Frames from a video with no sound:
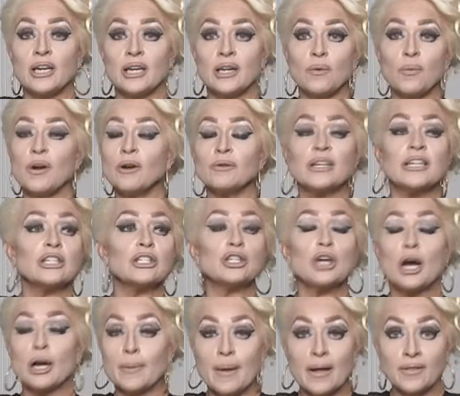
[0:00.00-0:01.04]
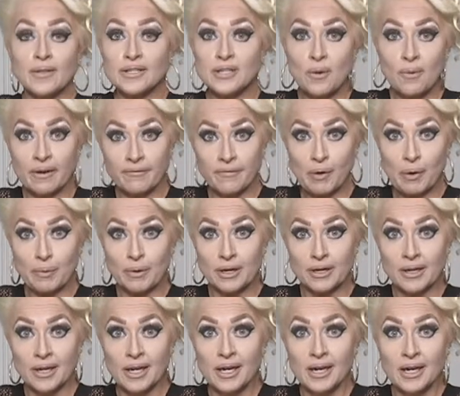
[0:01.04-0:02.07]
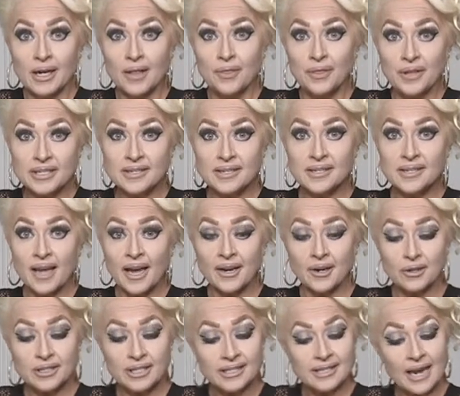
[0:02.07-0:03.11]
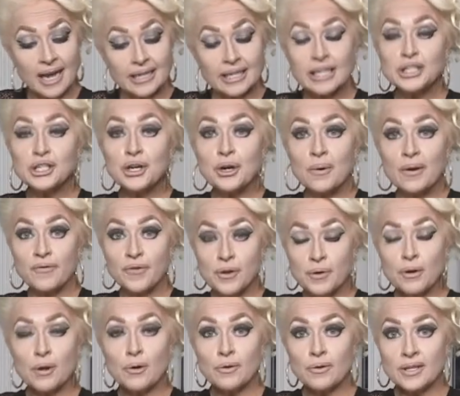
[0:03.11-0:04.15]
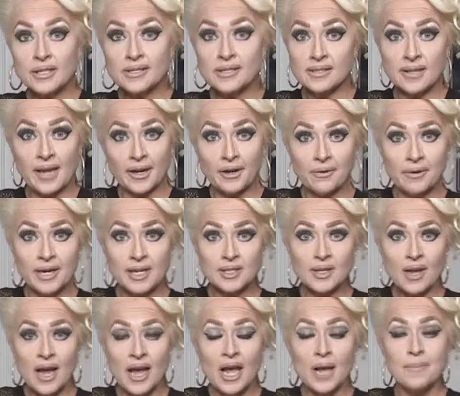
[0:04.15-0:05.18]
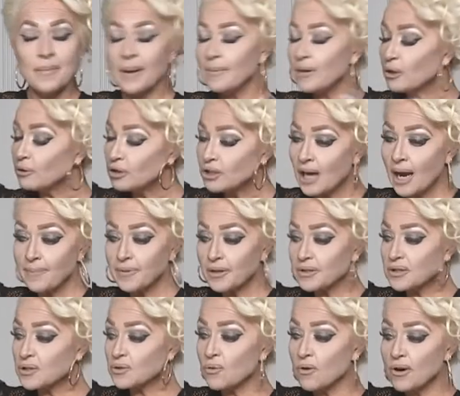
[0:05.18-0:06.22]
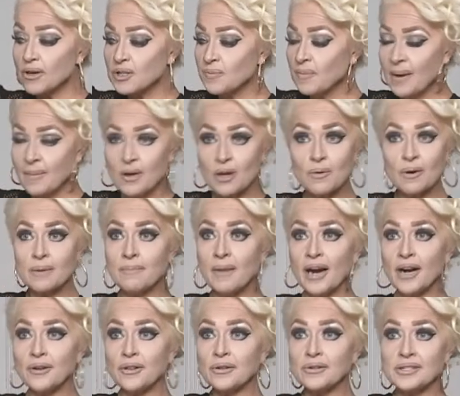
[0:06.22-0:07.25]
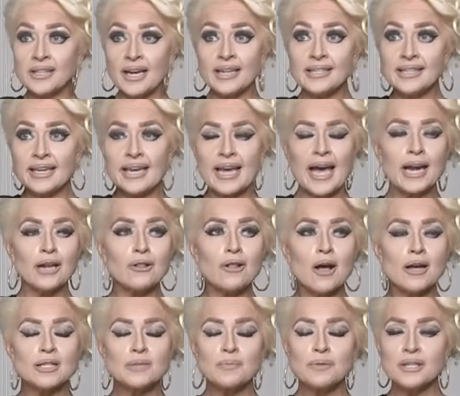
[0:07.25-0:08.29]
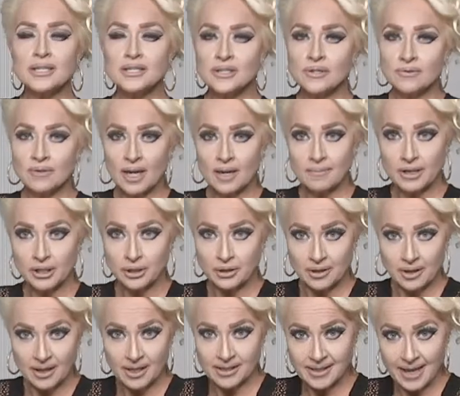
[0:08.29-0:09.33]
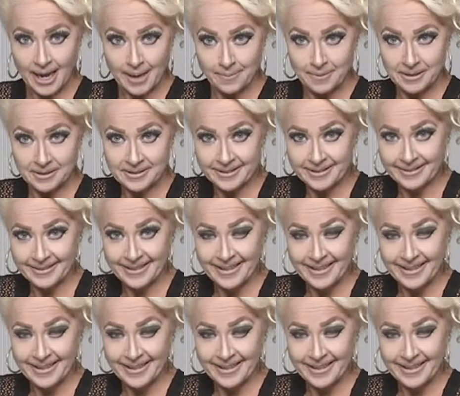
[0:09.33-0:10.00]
We don't need to talk about this going forward. This designer does not need to know. If you know who this designer is, maybe you shop their stores, maybe you admire their designs and catalogs, please do not mention that this happened